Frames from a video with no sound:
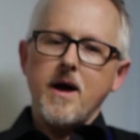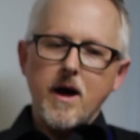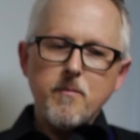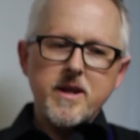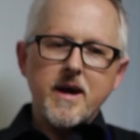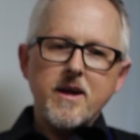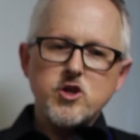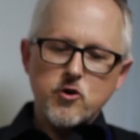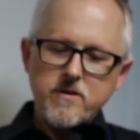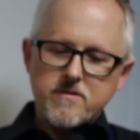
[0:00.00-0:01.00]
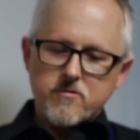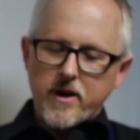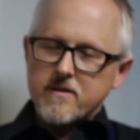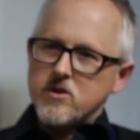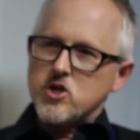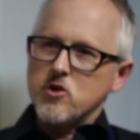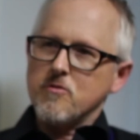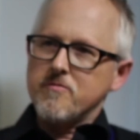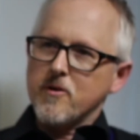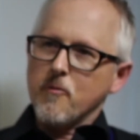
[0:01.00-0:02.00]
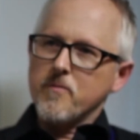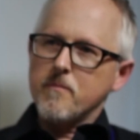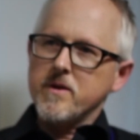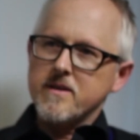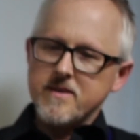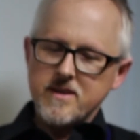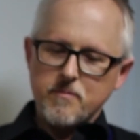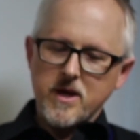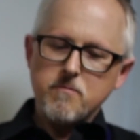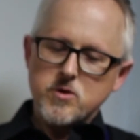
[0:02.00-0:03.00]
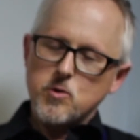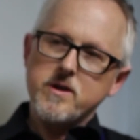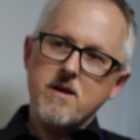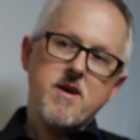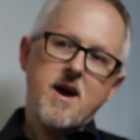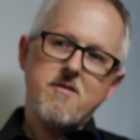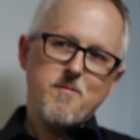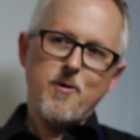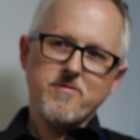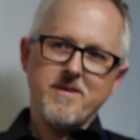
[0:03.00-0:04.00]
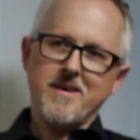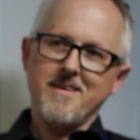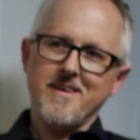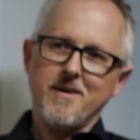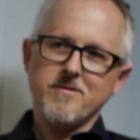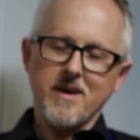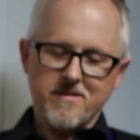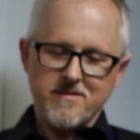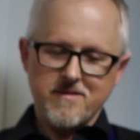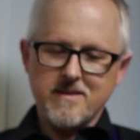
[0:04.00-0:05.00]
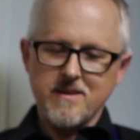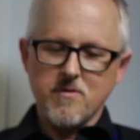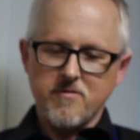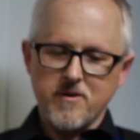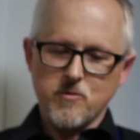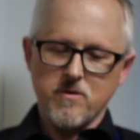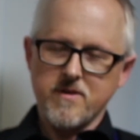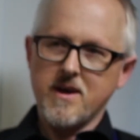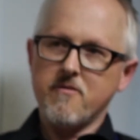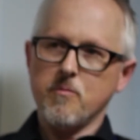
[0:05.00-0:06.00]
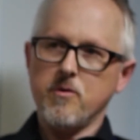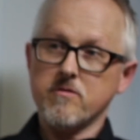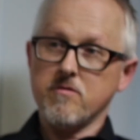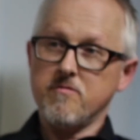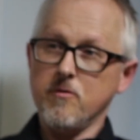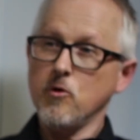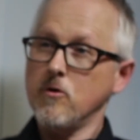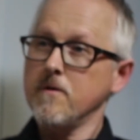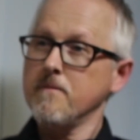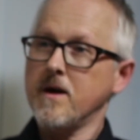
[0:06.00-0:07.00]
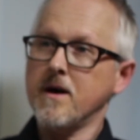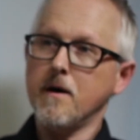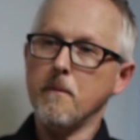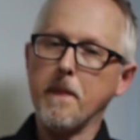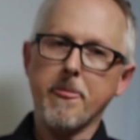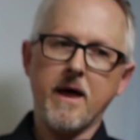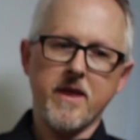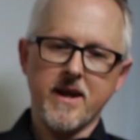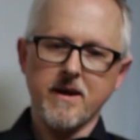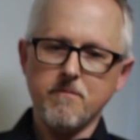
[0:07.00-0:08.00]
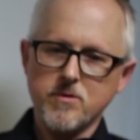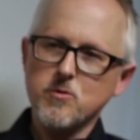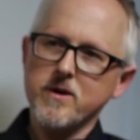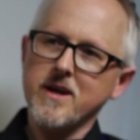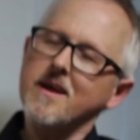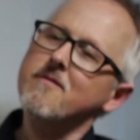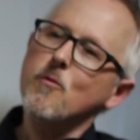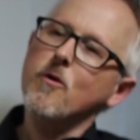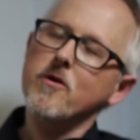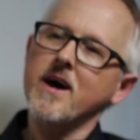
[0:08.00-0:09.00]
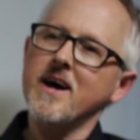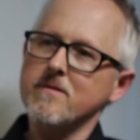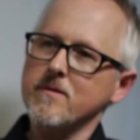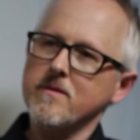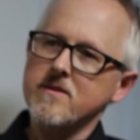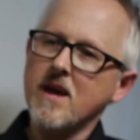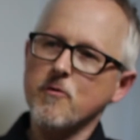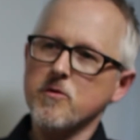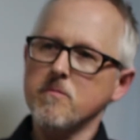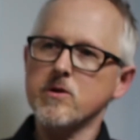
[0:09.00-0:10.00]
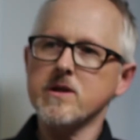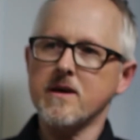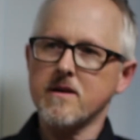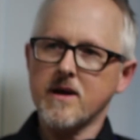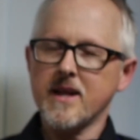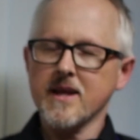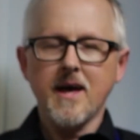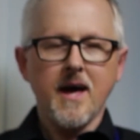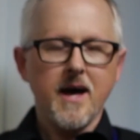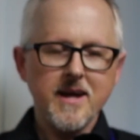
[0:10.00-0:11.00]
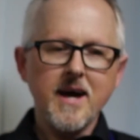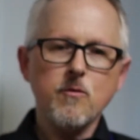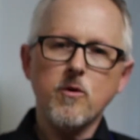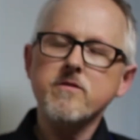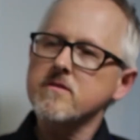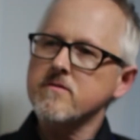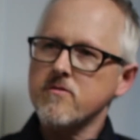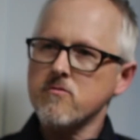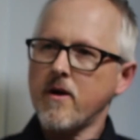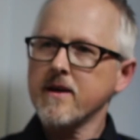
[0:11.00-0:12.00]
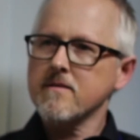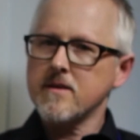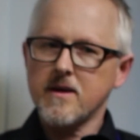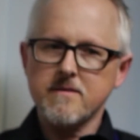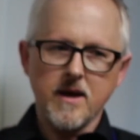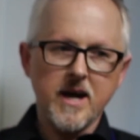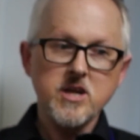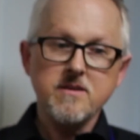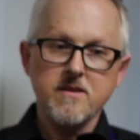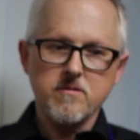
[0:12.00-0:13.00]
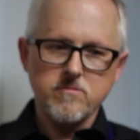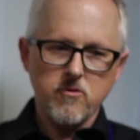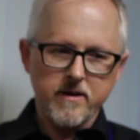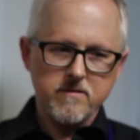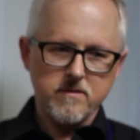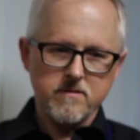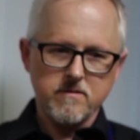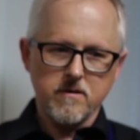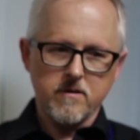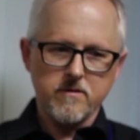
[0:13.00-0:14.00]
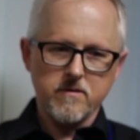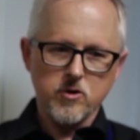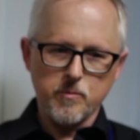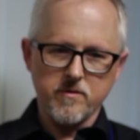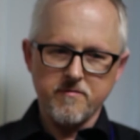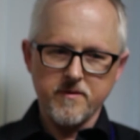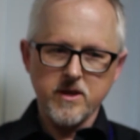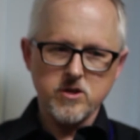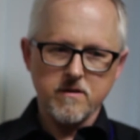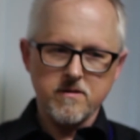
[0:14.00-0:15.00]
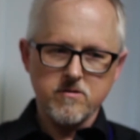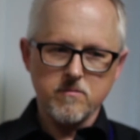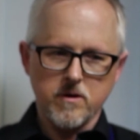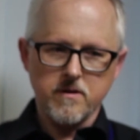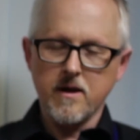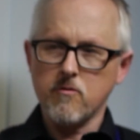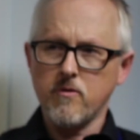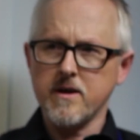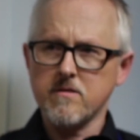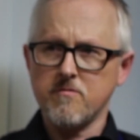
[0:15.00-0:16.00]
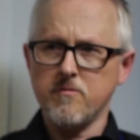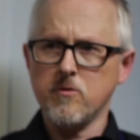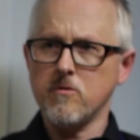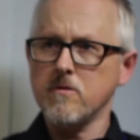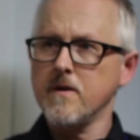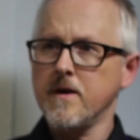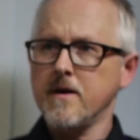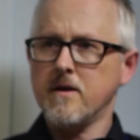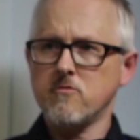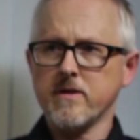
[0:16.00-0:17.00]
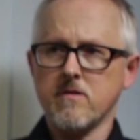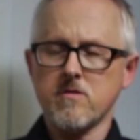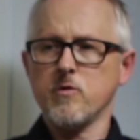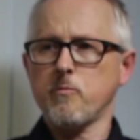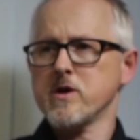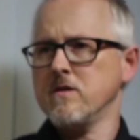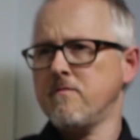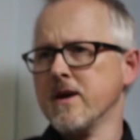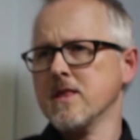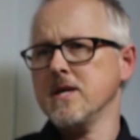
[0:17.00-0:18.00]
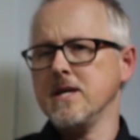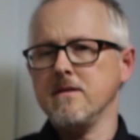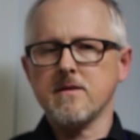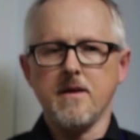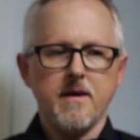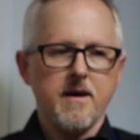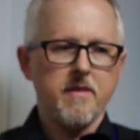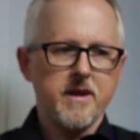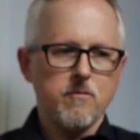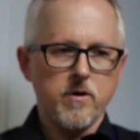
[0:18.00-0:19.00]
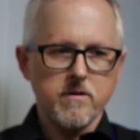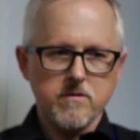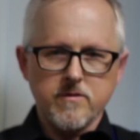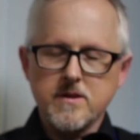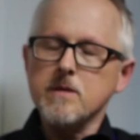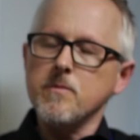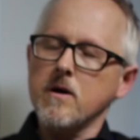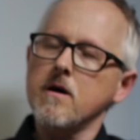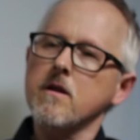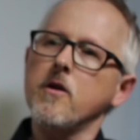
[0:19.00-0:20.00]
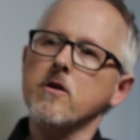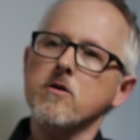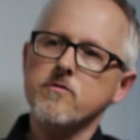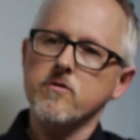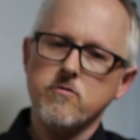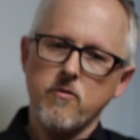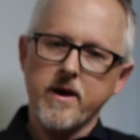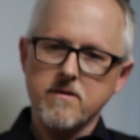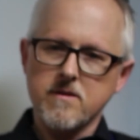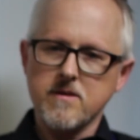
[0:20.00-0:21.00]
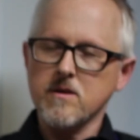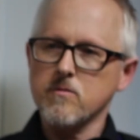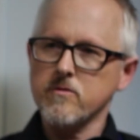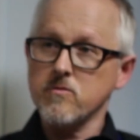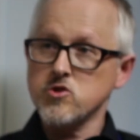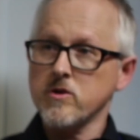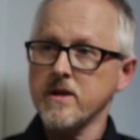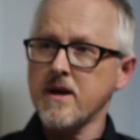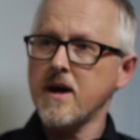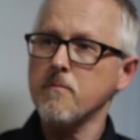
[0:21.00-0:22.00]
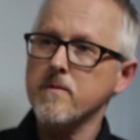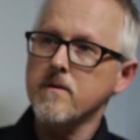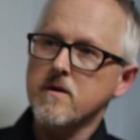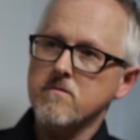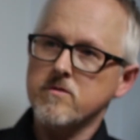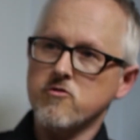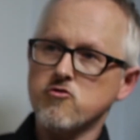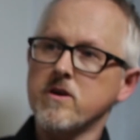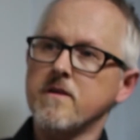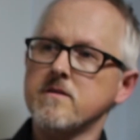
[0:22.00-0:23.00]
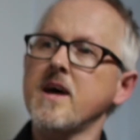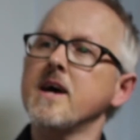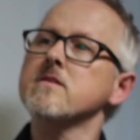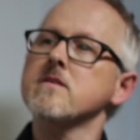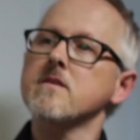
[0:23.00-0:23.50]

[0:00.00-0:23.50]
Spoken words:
I enjoyed directing short films. I did it in between every Harry Potter. I did my first one after Harry Potter 4, and then in between every one, I had saved up some money, and I kind of wanted to direct, and I actually did some directing on a couple of features. I did some on Hellraiser 4. I directed some special effects scenes, and then I worked on Sleepy Hollow, and I got to direct the sequence with Johnny Depp for the Tree of the Dead,